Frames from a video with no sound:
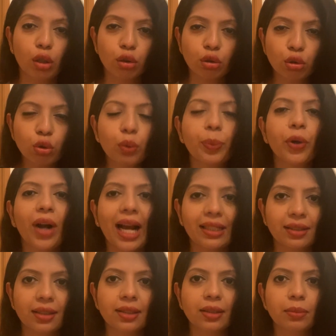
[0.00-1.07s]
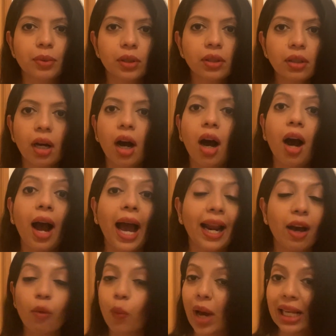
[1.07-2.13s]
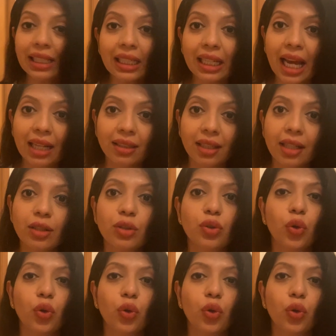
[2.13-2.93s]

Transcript: super accessible and are well connected,